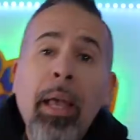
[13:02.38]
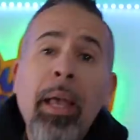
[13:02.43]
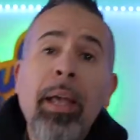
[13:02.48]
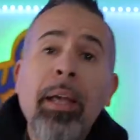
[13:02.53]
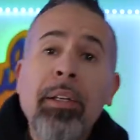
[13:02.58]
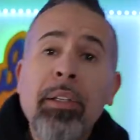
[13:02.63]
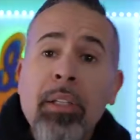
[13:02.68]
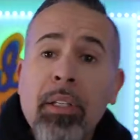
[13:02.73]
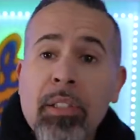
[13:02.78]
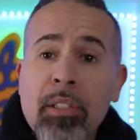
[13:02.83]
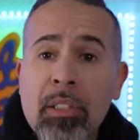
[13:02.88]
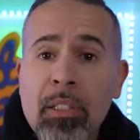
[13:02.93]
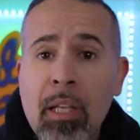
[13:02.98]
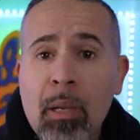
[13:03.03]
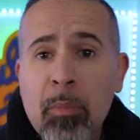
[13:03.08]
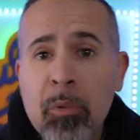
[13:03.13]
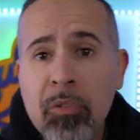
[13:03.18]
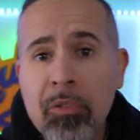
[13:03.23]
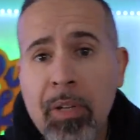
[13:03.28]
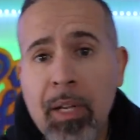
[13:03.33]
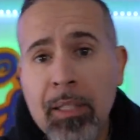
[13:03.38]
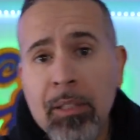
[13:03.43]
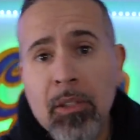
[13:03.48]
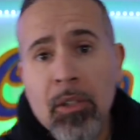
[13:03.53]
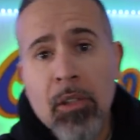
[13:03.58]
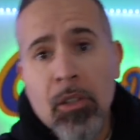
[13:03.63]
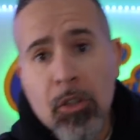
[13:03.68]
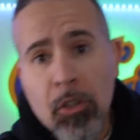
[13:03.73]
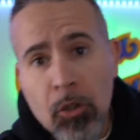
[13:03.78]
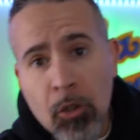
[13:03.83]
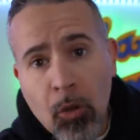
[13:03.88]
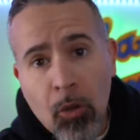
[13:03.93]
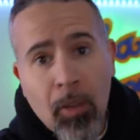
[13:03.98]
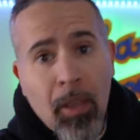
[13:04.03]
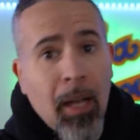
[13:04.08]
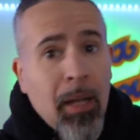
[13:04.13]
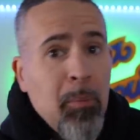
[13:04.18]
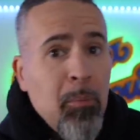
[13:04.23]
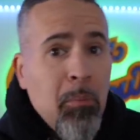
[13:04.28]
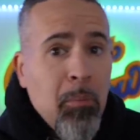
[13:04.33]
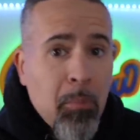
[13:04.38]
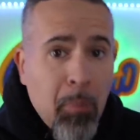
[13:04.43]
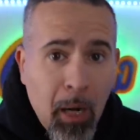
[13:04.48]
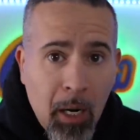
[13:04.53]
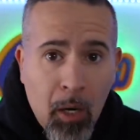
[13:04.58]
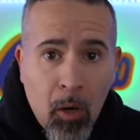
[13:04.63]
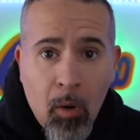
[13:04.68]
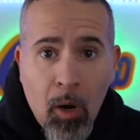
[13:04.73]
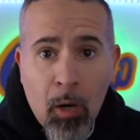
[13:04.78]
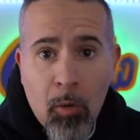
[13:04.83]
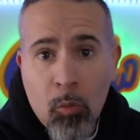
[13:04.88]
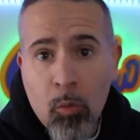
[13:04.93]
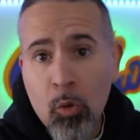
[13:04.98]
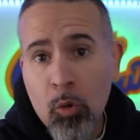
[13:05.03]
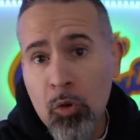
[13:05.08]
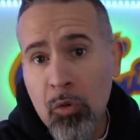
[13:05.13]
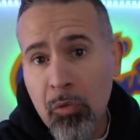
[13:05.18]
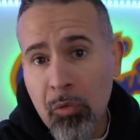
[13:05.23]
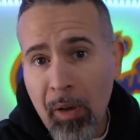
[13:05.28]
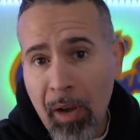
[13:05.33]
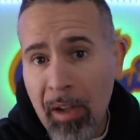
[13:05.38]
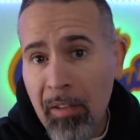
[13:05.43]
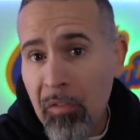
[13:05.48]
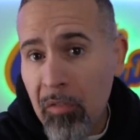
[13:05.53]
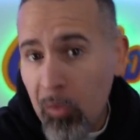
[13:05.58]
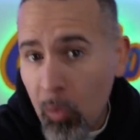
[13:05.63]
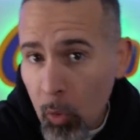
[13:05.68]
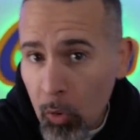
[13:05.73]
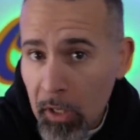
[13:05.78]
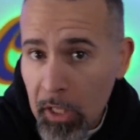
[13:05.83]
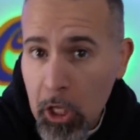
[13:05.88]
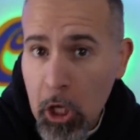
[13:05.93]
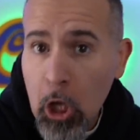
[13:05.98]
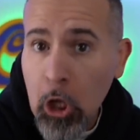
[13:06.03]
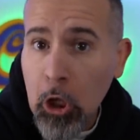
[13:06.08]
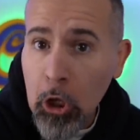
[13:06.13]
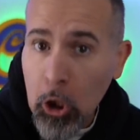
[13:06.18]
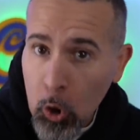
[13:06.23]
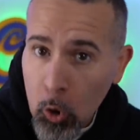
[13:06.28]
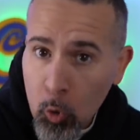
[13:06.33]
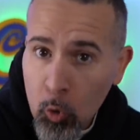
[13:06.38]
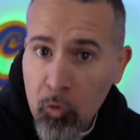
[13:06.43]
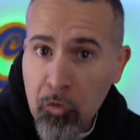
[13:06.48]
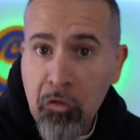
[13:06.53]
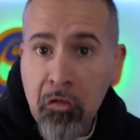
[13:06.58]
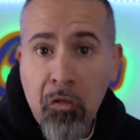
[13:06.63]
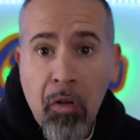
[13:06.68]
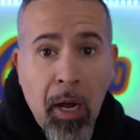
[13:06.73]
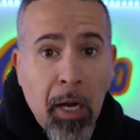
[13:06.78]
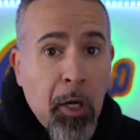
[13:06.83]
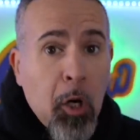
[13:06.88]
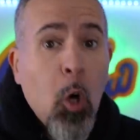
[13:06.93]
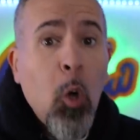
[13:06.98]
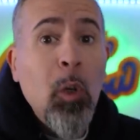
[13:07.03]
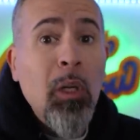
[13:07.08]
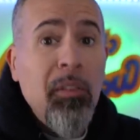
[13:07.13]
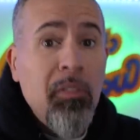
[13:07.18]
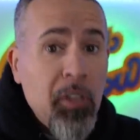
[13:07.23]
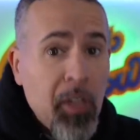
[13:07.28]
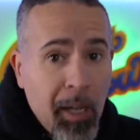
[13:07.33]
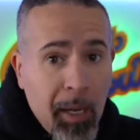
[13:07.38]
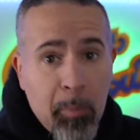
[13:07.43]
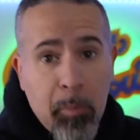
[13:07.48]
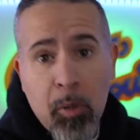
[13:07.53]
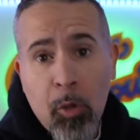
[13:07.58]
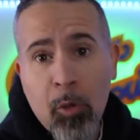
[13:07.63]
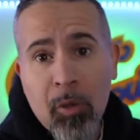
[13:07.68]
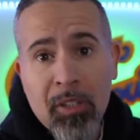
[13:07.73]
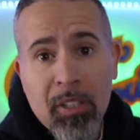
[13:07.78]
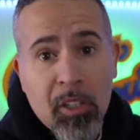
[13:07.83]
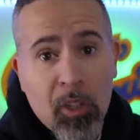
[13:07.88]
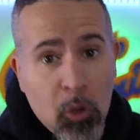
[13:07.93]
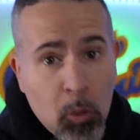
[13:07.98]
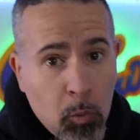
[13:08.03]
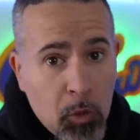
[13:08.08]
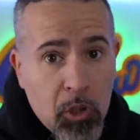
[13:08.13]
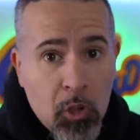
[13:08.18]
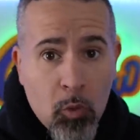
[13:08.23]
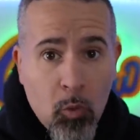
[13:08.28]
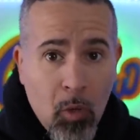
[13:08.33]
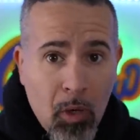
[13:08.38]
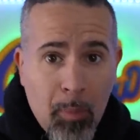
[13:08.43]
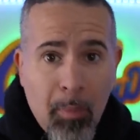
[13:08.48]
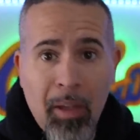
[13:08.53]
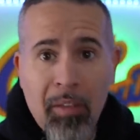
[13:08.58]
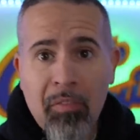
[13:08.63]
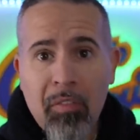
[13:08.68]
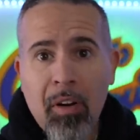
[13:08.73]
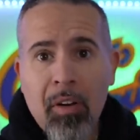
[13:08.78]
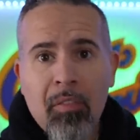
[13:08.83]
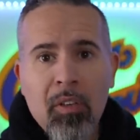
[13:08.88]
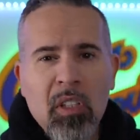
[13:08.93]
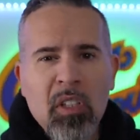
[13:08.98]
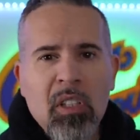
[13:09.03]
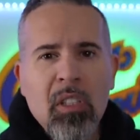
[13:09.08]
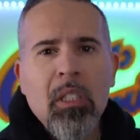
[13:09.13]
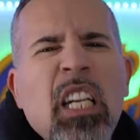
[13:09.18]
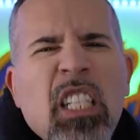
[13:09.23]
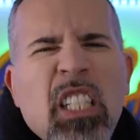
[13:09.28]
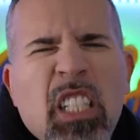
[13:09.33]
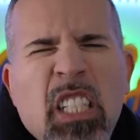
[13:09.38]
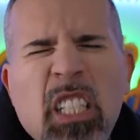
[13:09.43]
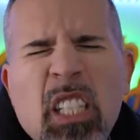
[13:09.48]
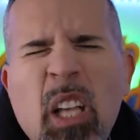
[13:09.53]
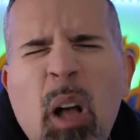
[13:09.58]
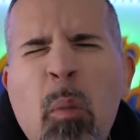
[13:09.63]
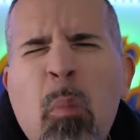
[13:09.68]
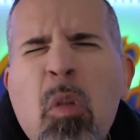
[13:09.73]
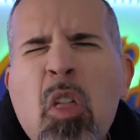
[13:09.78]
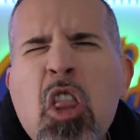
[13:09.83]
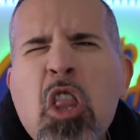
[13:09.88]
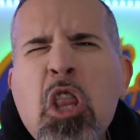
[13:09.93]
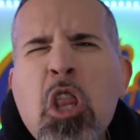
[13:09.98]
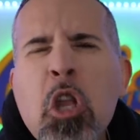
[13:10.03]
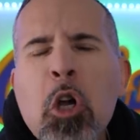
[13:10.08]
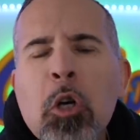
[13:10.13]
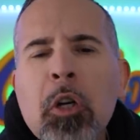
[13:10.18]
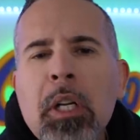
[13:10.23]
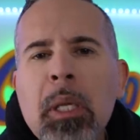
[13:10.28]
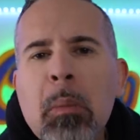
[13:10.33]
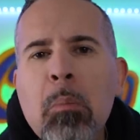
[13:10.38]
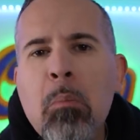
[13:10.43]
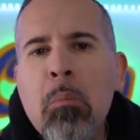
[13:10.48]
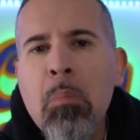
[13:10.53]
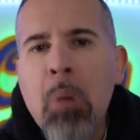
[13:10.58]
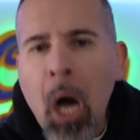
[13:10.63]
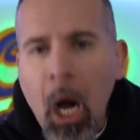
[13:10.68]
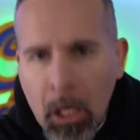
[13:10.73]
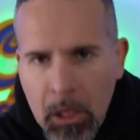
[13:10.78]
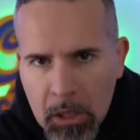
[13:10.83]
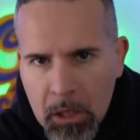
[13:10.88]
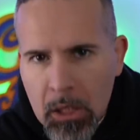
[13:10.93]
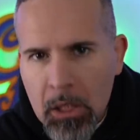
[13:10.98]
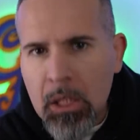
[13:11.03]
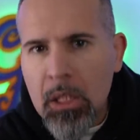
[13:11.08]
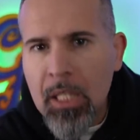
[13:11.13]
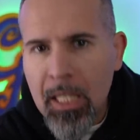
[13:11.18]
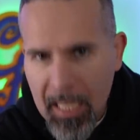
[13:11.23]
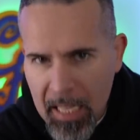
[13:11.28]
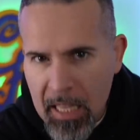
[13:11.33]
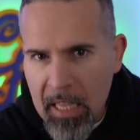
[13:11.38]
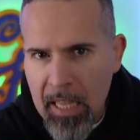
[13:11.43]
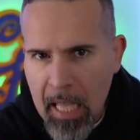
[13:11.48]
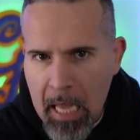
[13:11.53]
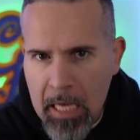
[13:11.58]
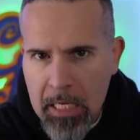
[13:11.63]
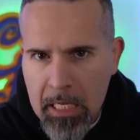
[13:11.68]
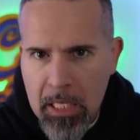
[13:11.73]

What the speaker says: And Snapple fact, you know that Baccarat Rouge 540 clone Franck Olivier Pure Addiction, which is one of my favorites, sub 30 bucks in that